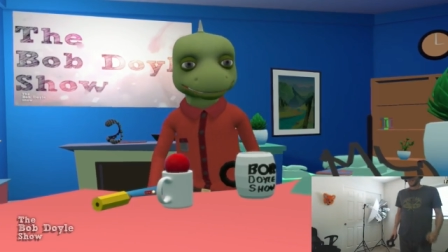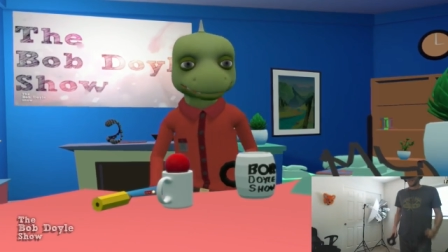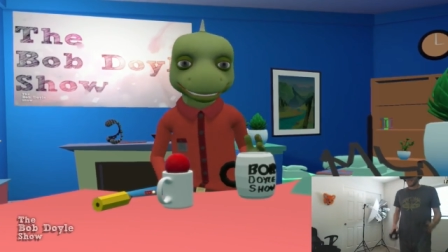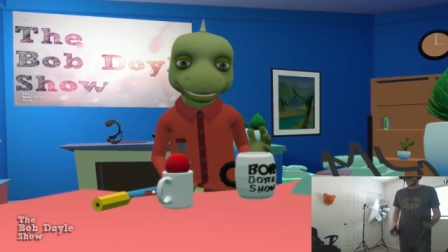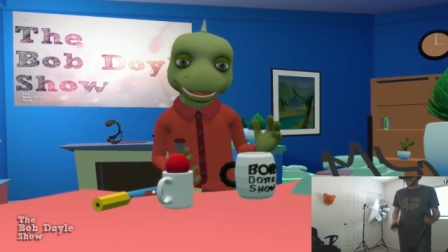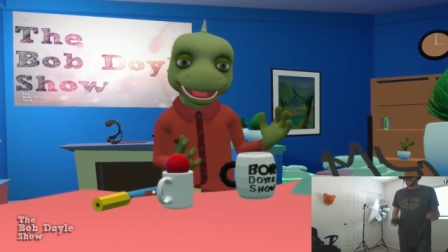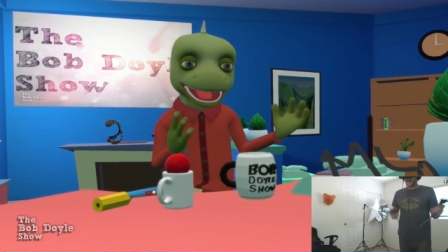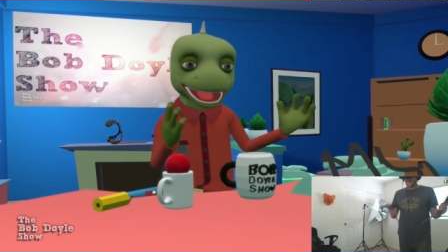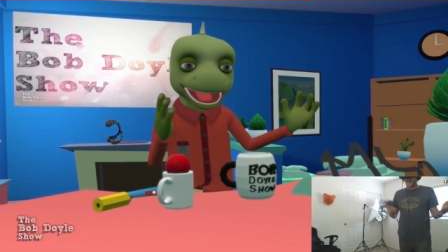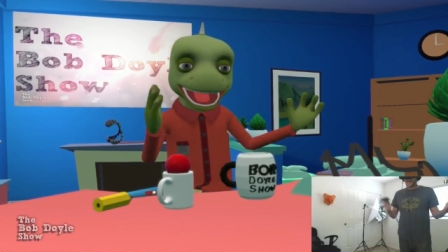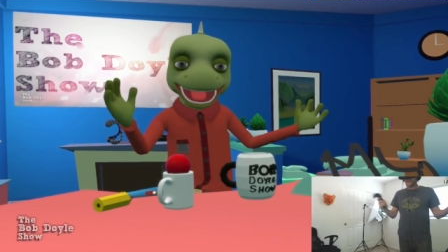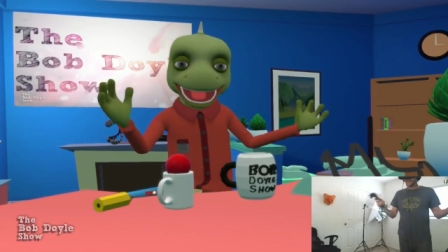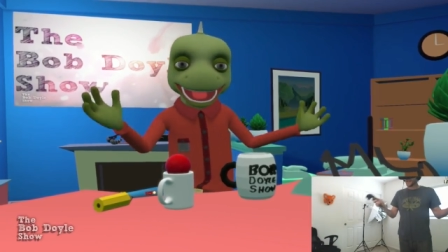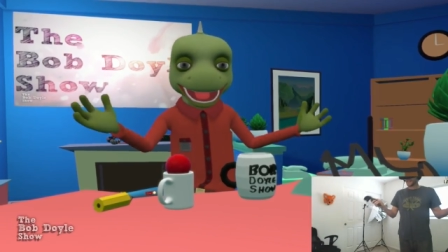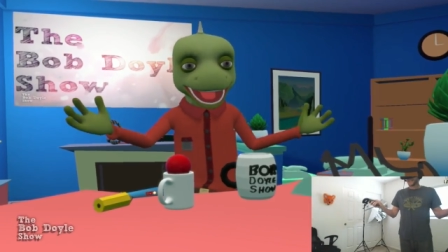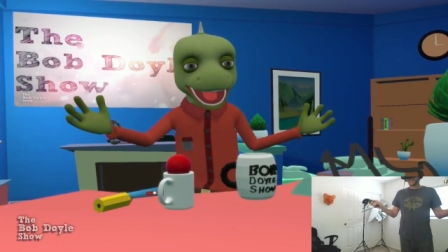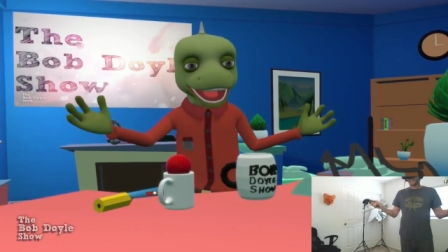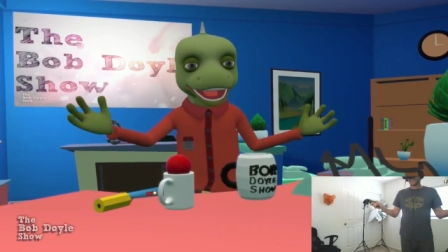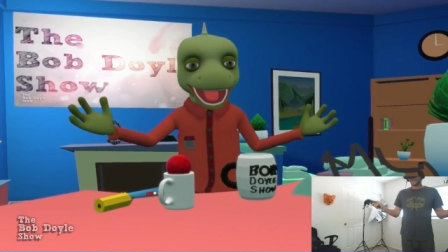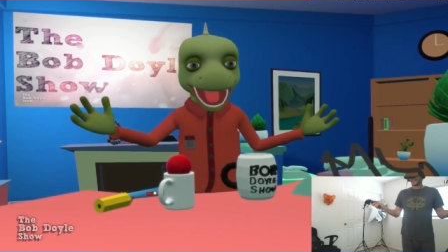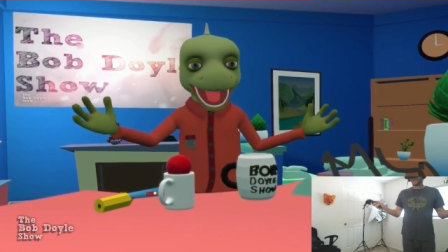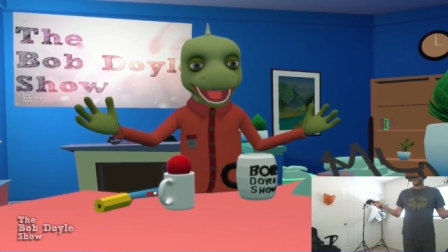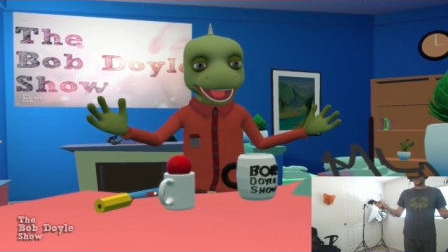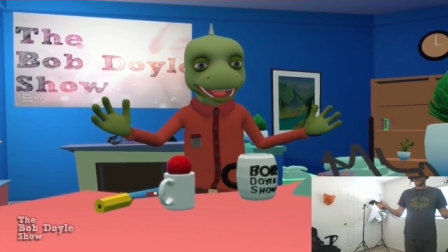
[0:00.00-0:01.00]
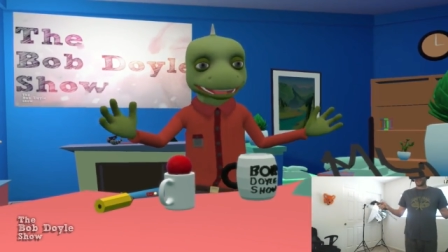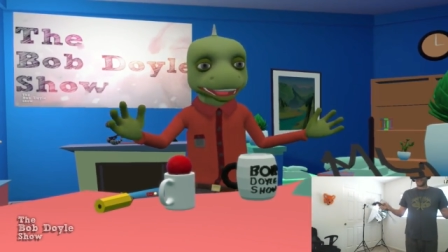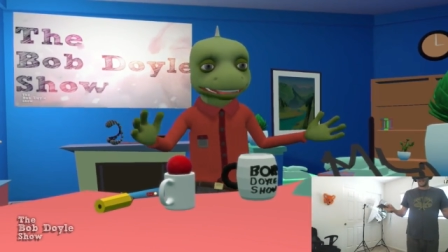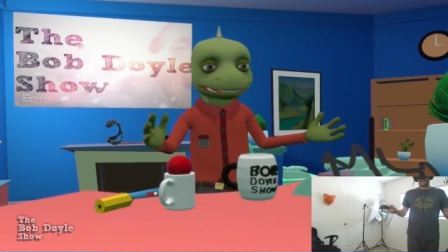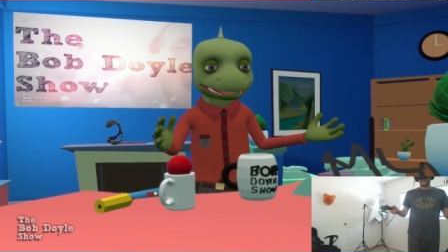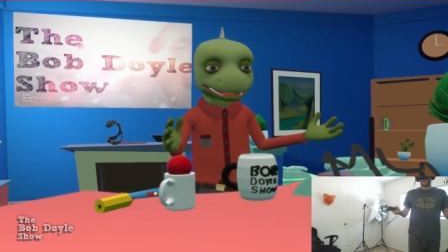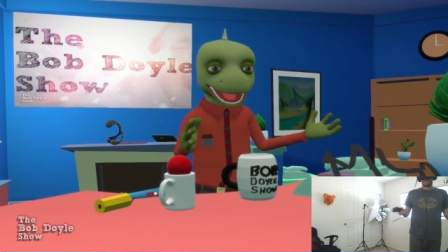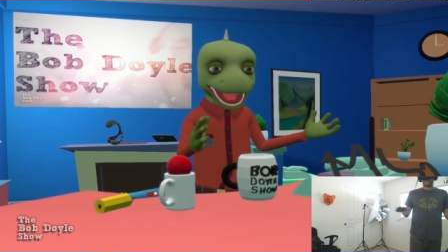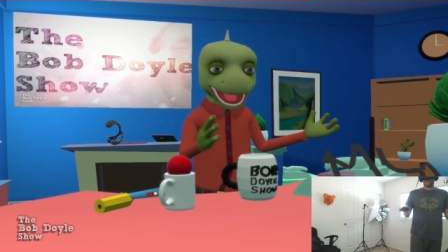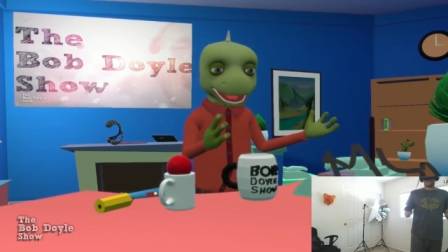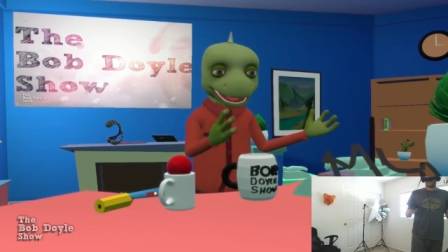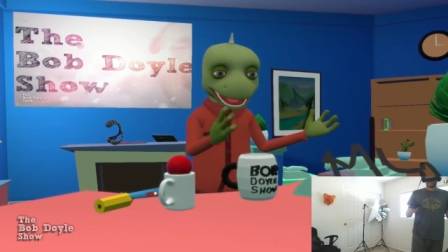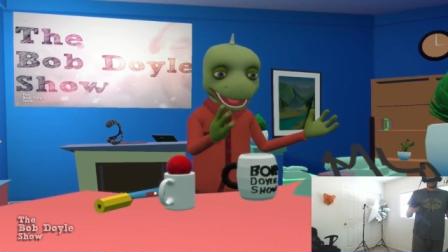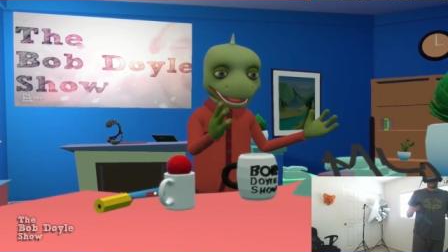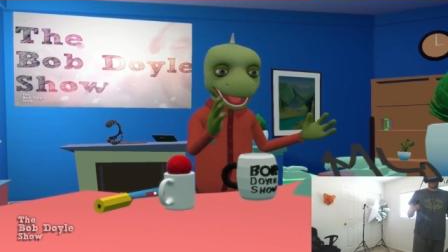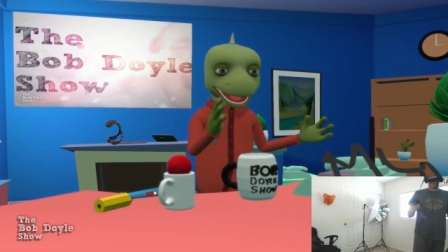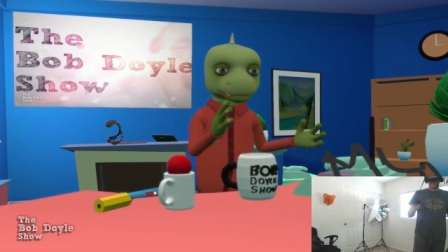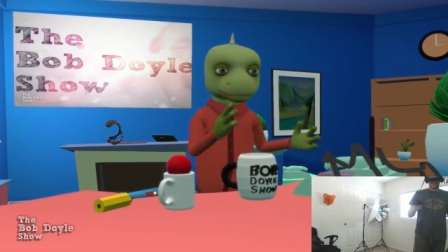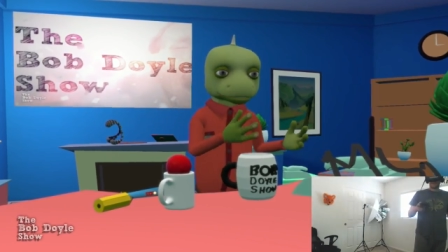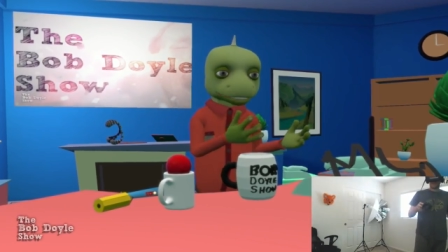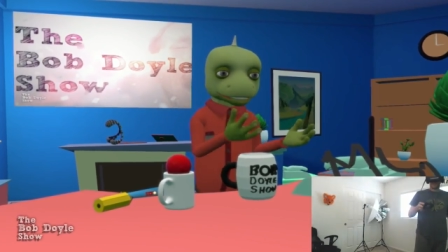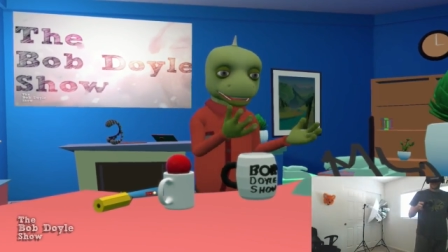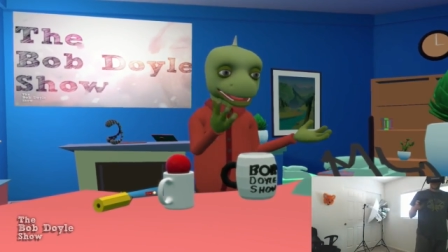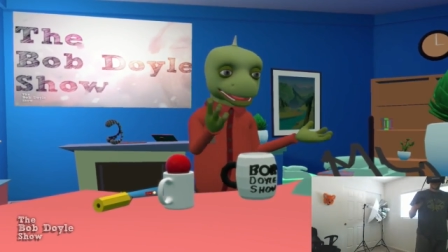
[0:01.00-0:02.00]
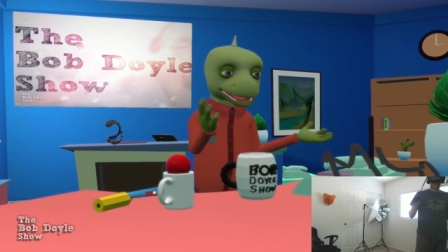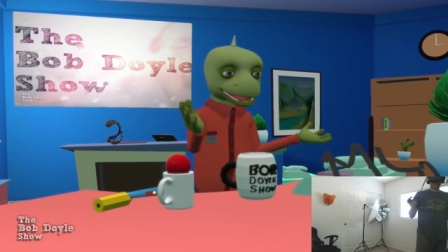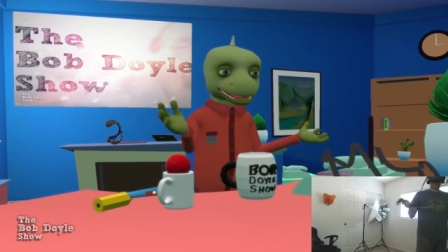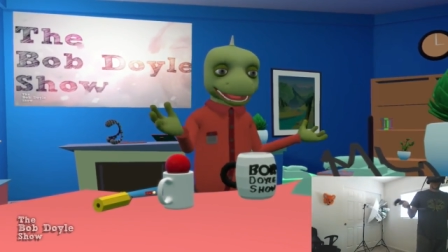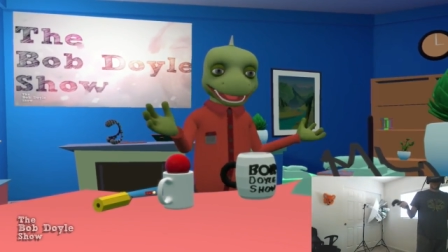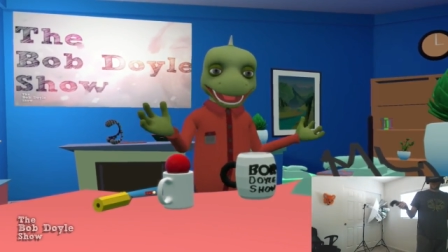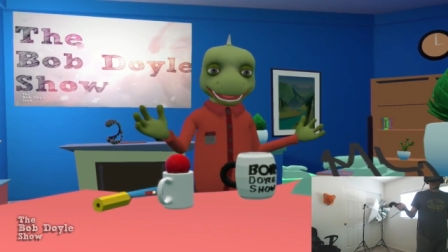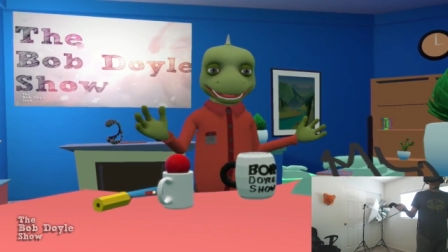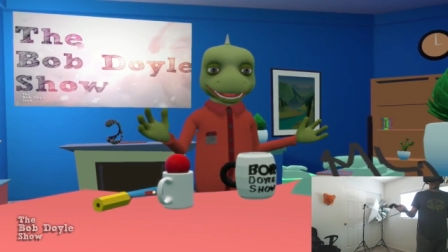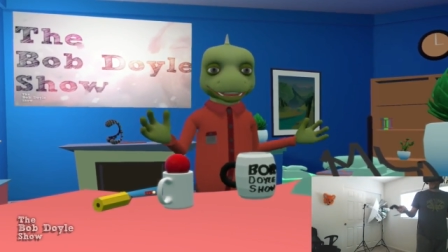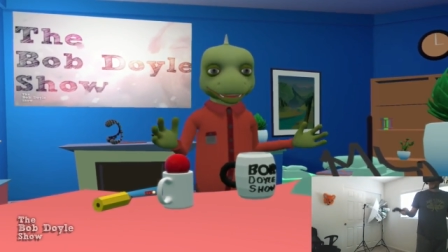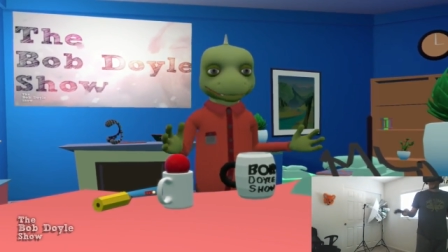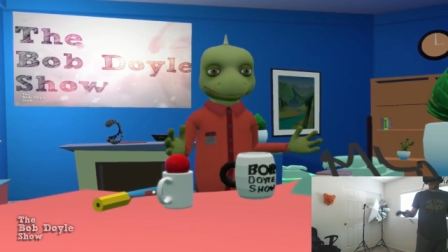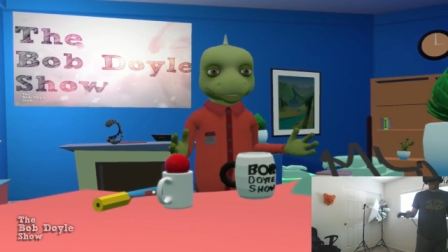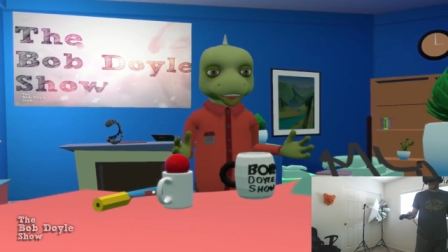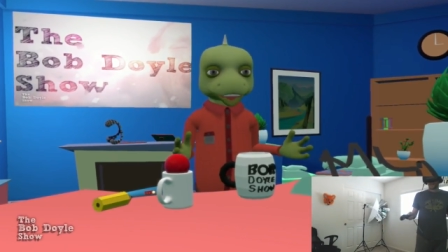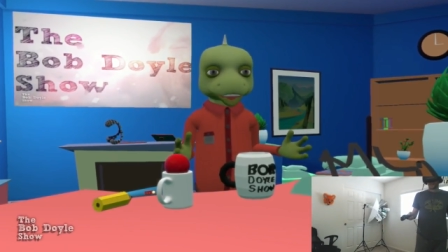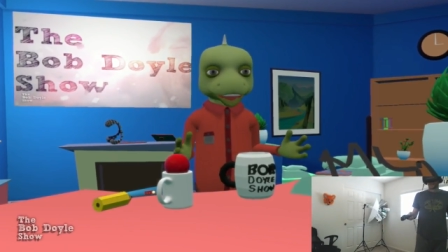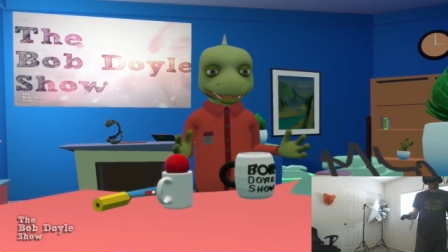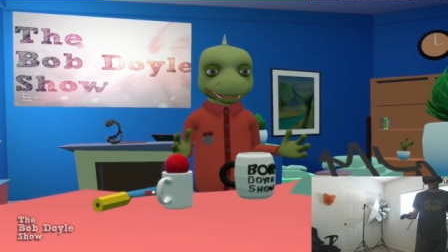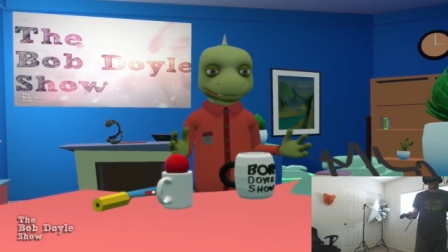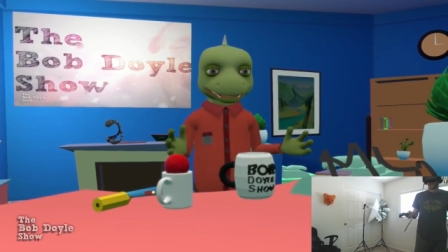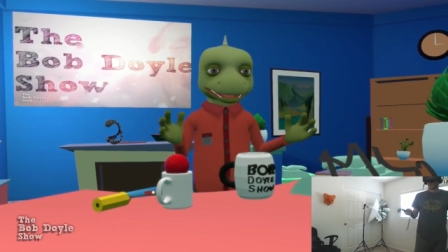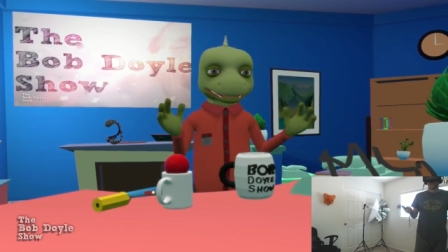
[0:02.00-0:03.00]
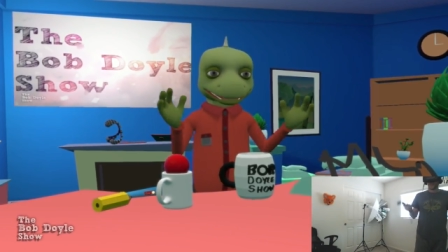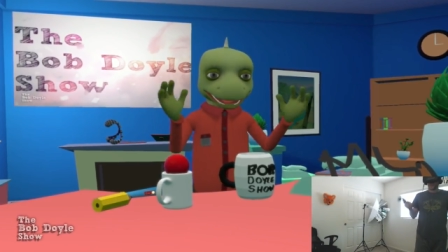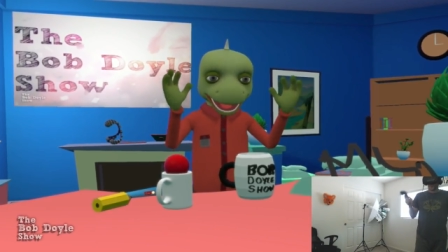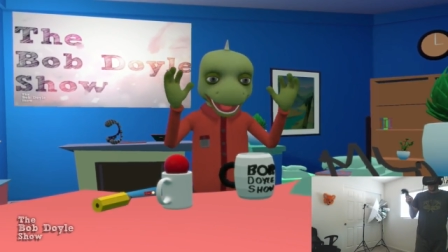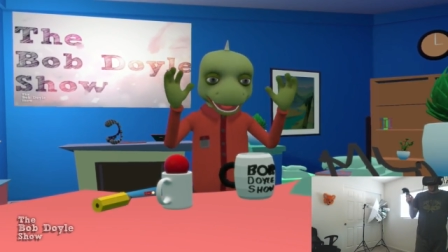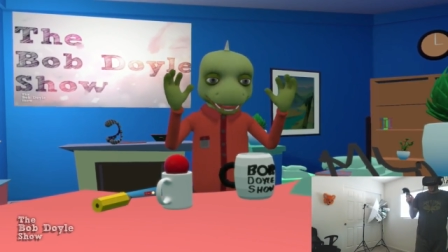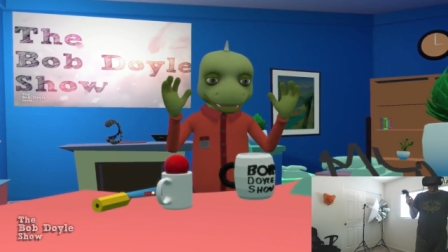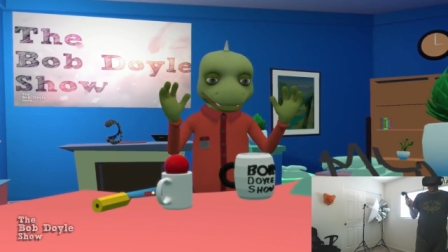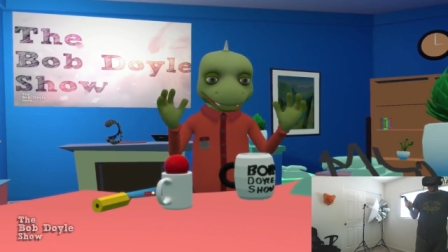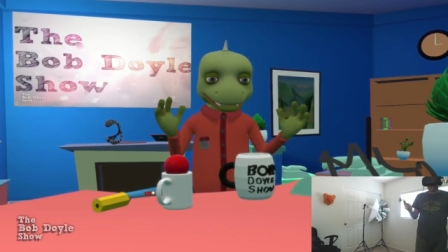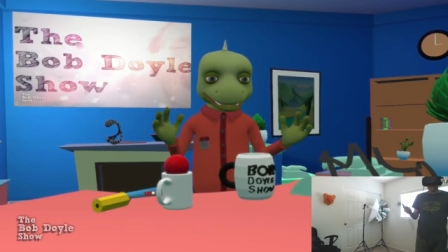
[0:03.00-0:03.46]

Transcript: A lot of this stuff that I'm having to do workarounds will